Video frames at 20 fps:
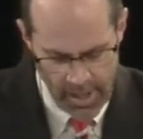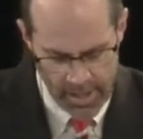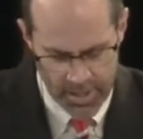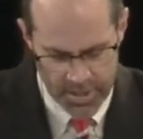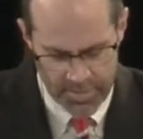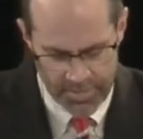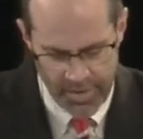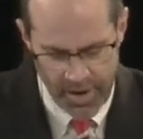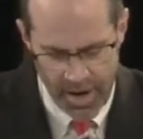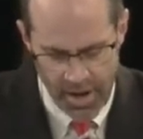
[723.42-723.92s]
And
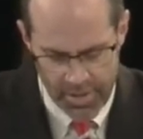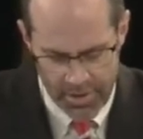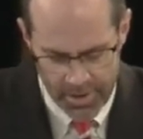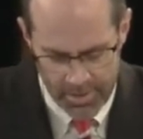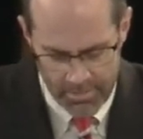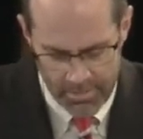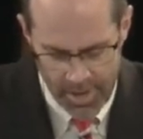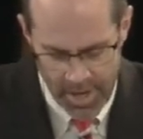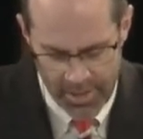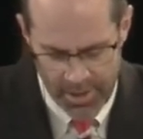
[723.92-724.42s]
his
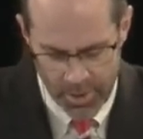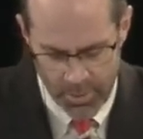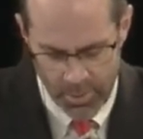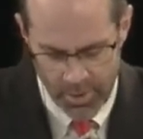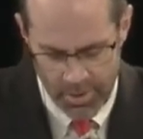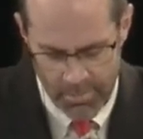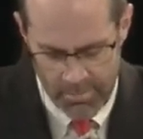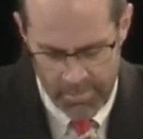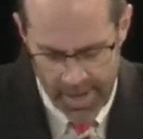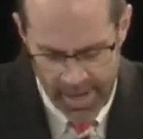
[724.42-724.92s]
father and mother
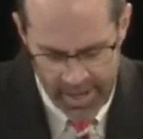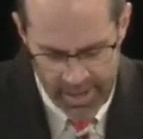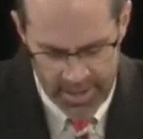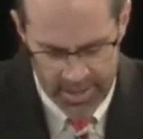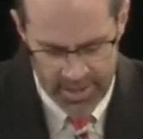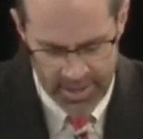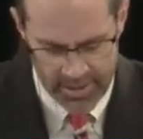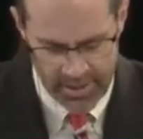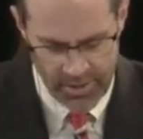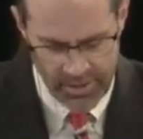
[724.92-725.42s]
were
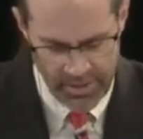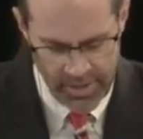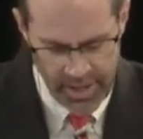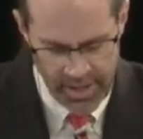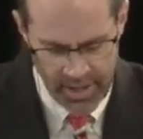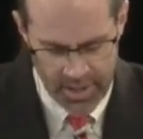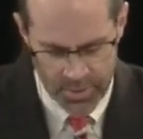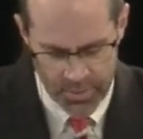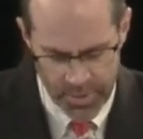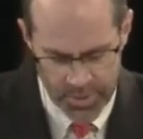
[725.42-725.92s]
amazed at the
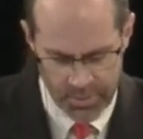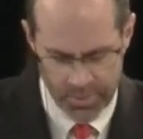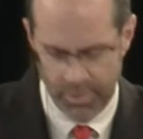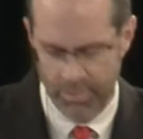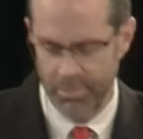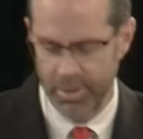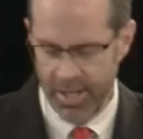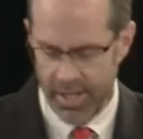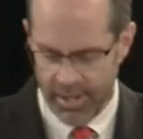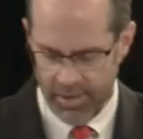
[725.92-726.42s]
things which
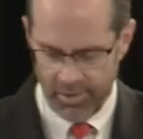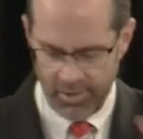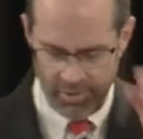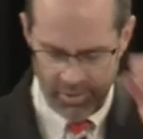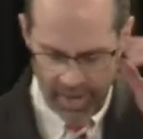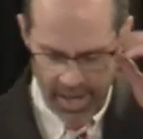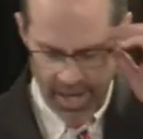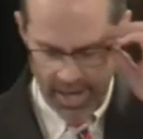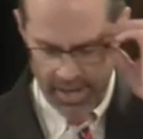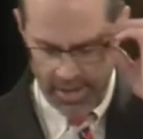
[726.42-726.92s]
were being
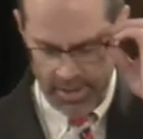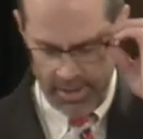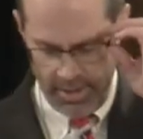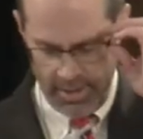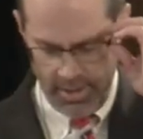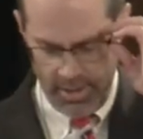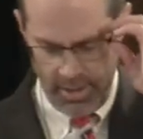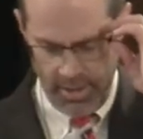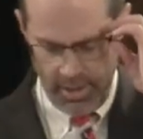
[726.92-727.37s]
said